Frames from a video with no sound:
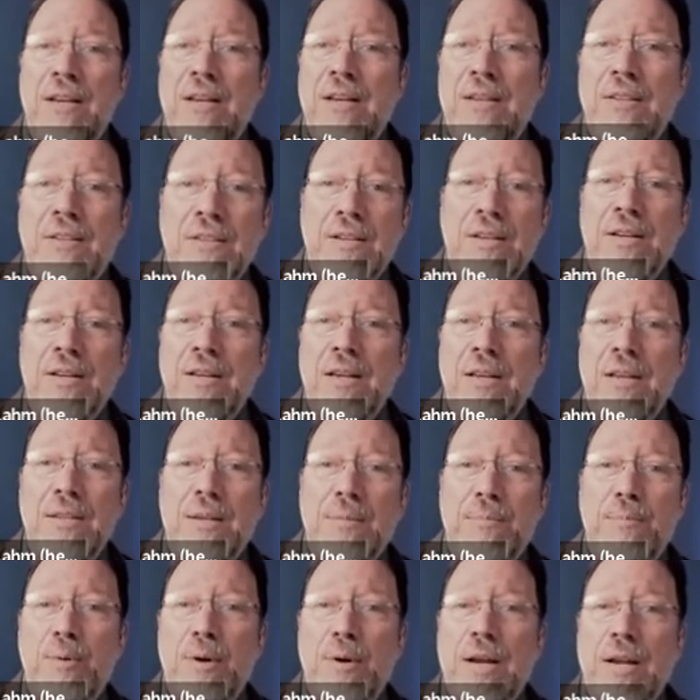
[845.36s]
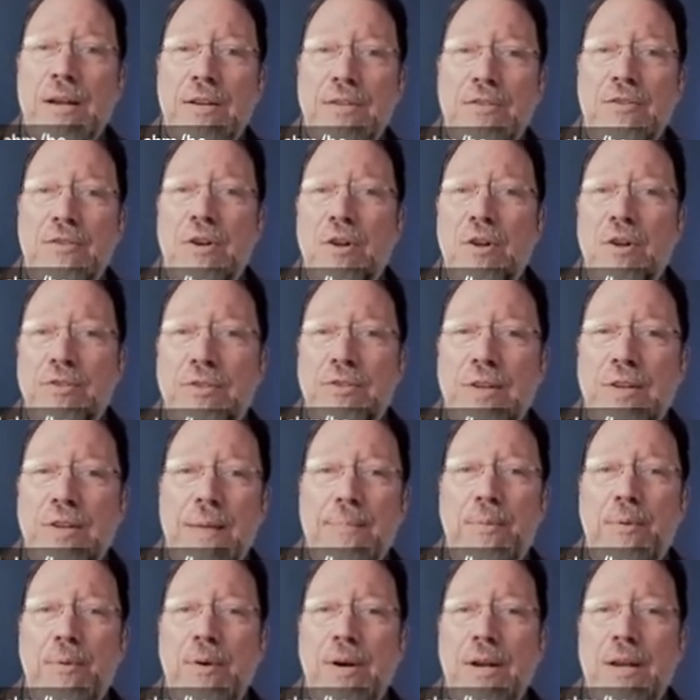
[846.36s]
in the brick, it's called
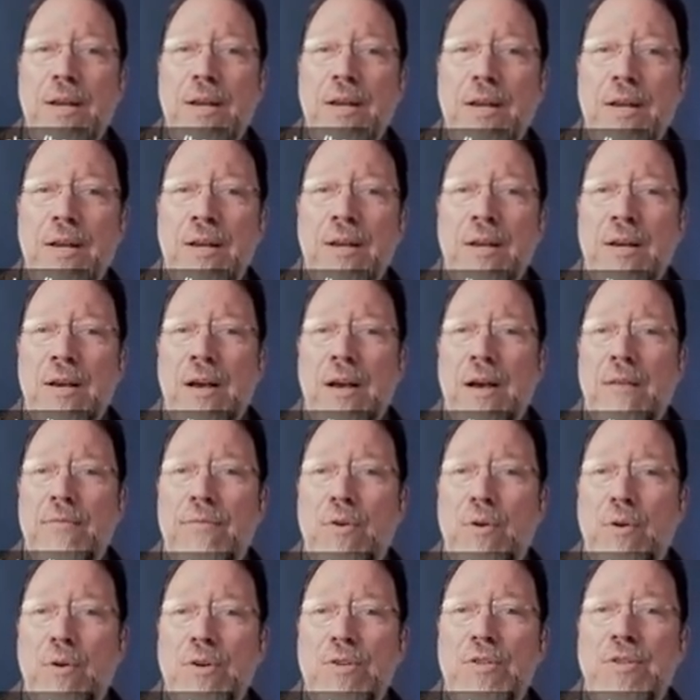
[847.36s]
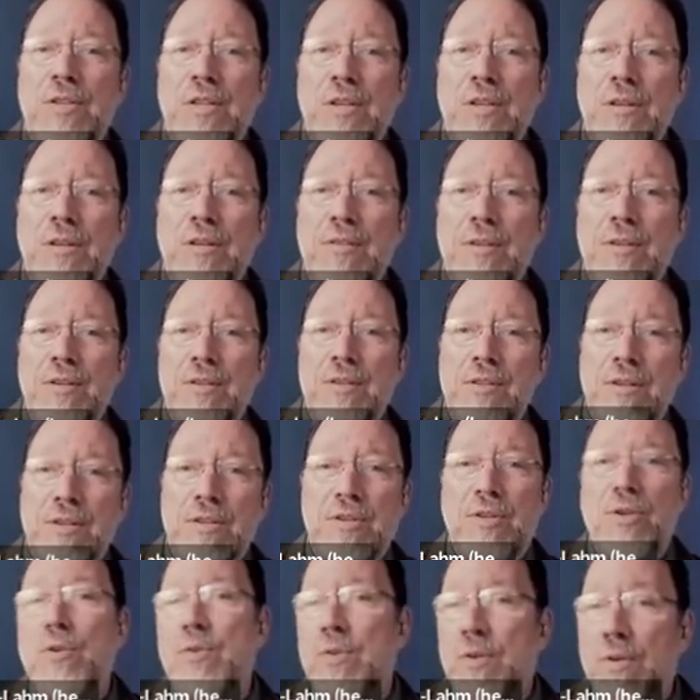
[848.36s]
diapering. Of course, the
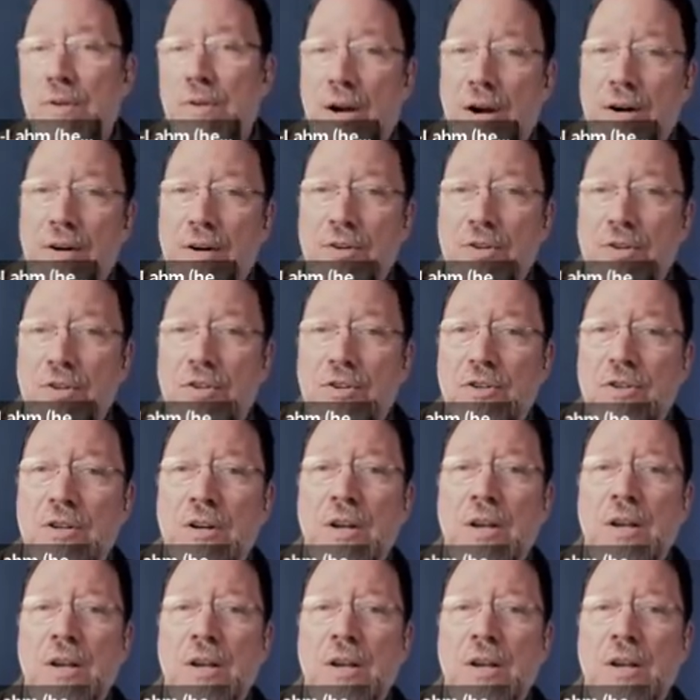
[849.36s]
Tudor arch,